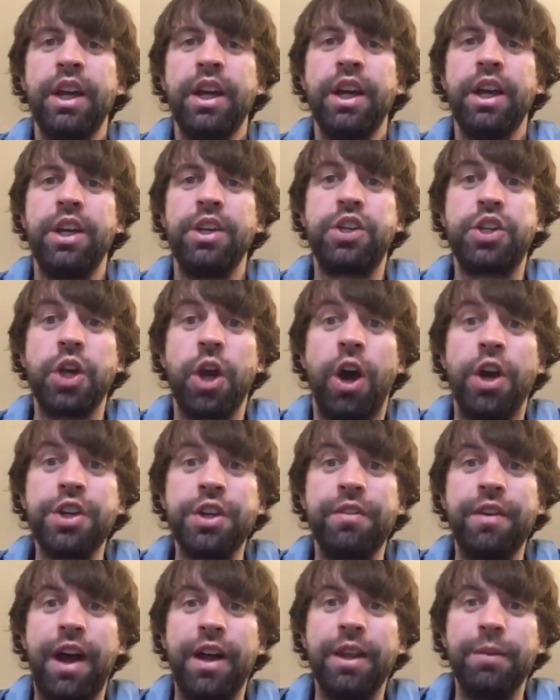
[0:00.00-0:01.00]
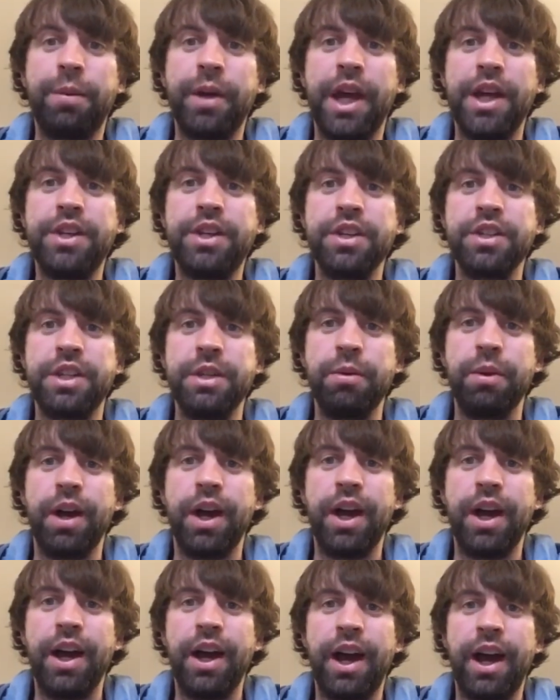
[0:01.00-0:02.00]
as charging around the pitch as they
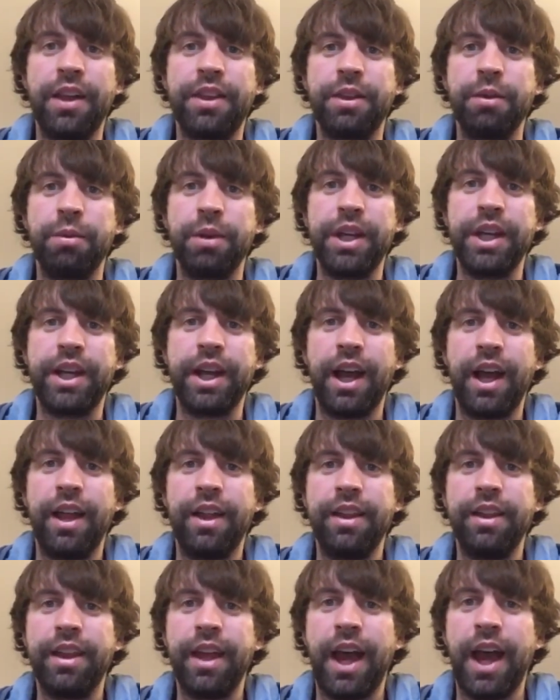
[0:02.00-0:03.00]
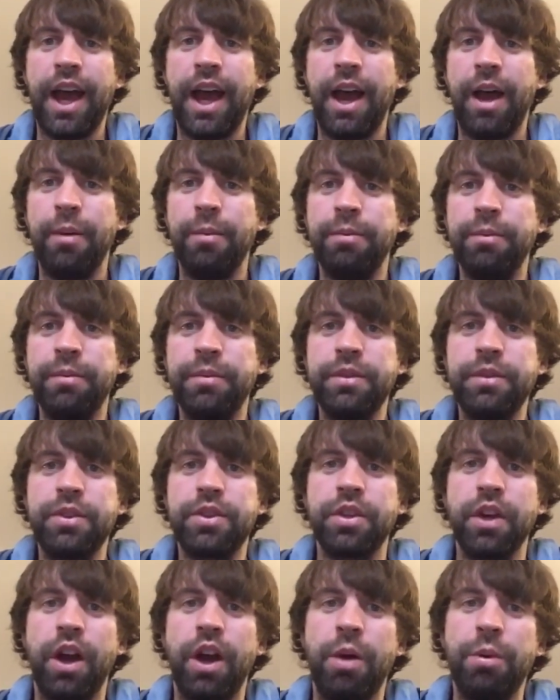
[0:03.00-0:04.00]
were at the weekend.
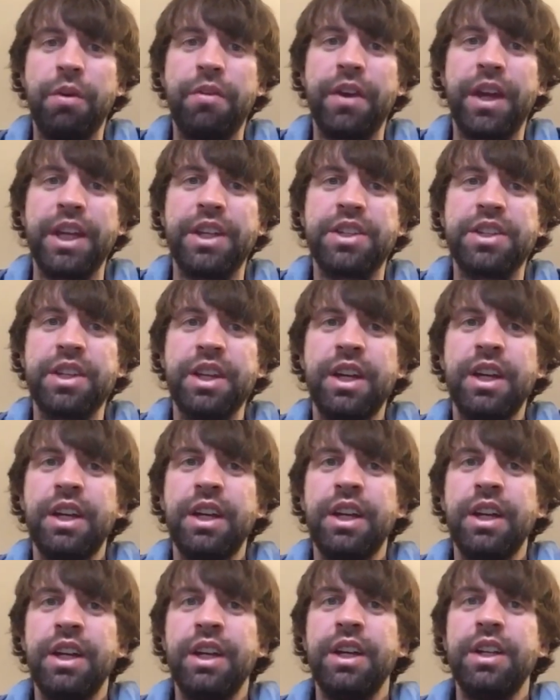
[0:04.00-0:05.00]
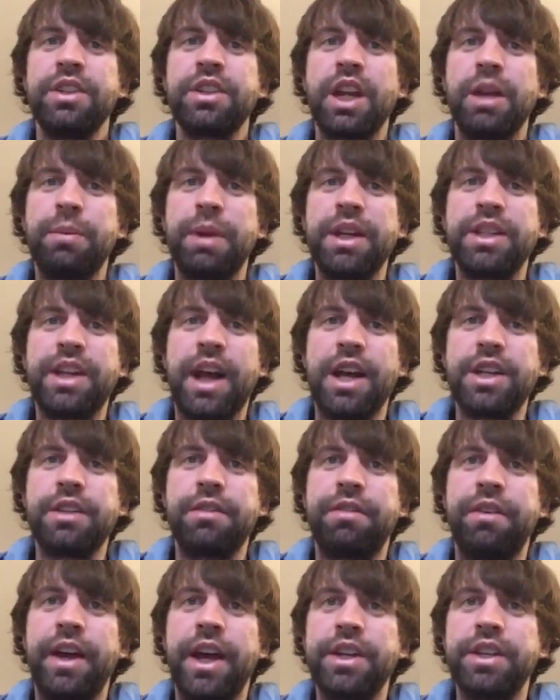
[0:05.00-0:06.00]
So I think it's going to be a test of
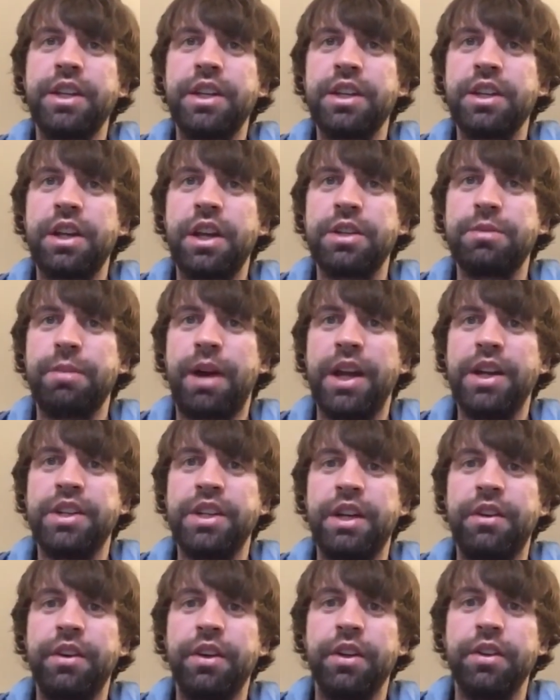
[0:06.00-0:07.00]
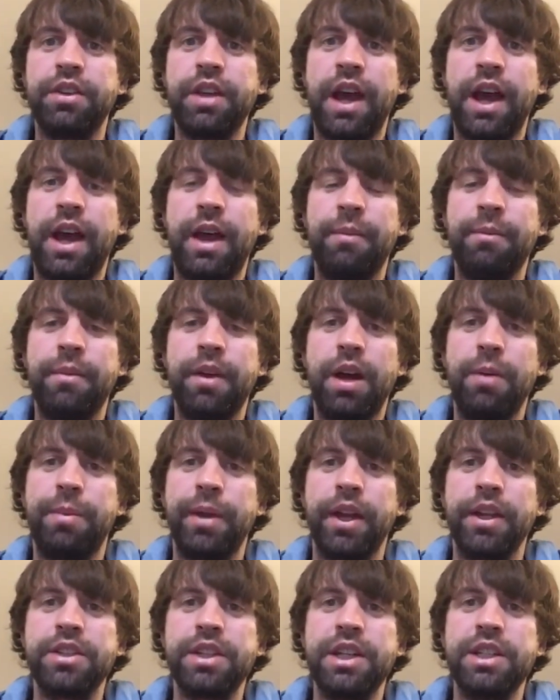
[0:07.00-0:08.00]
Ferguson and his managerial
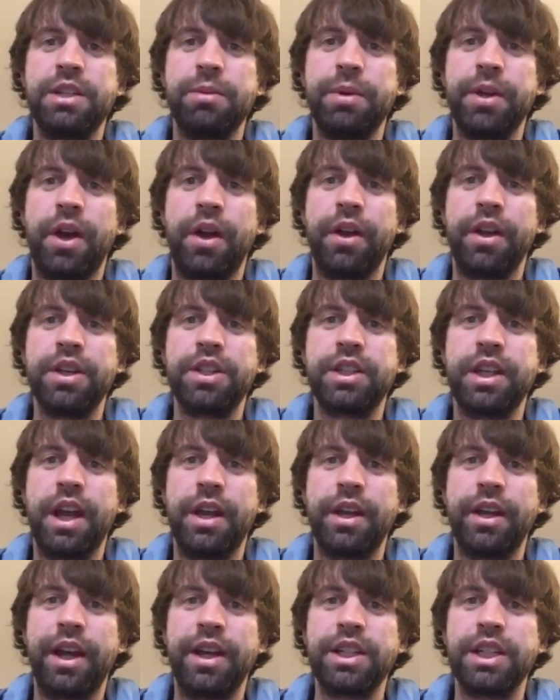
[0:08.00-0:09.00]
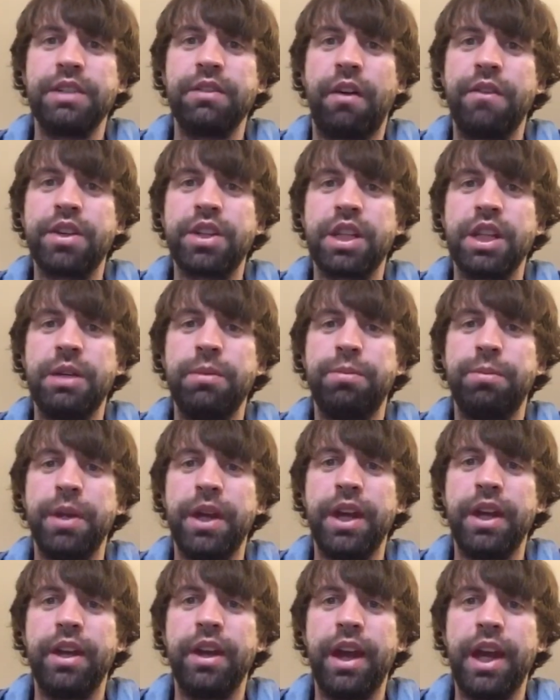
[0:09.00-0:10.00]
ability, to be honest. United have obviously
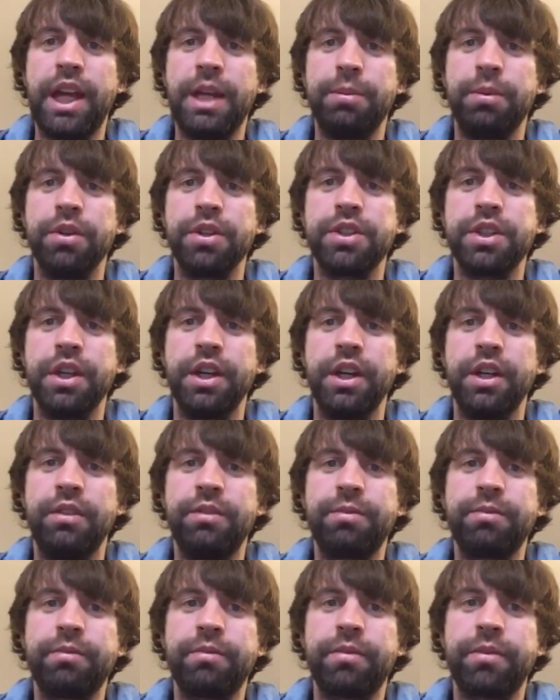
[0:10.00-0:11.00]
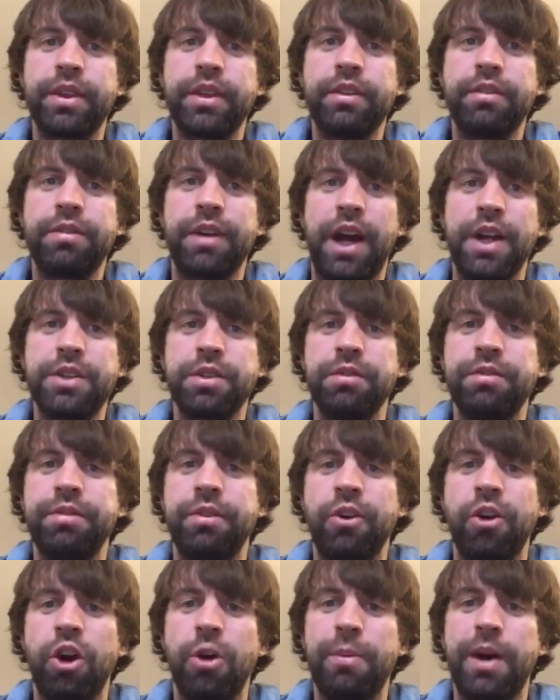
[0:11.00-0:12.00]
been able to find some
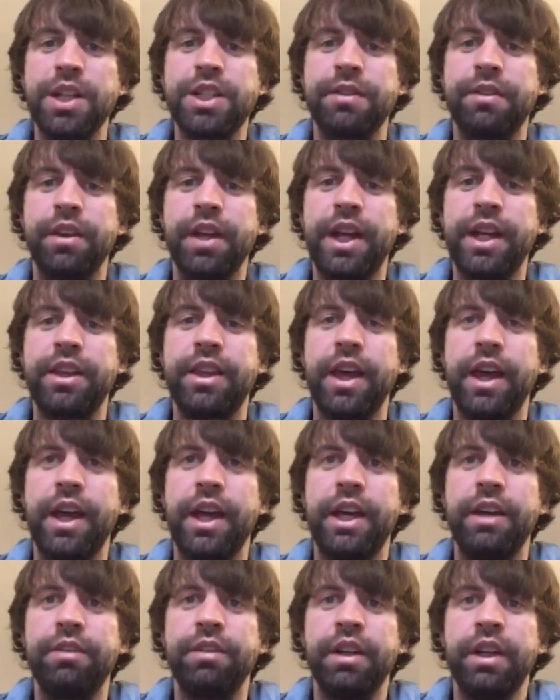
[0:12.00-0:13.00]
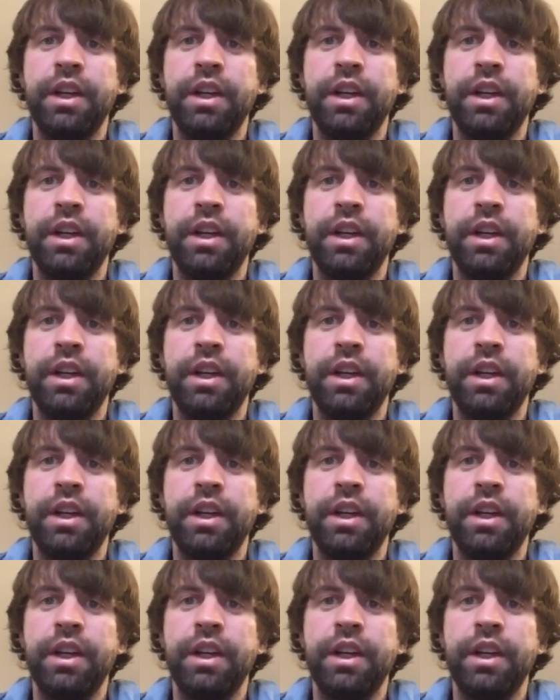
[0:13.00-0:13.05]
form as of late. They've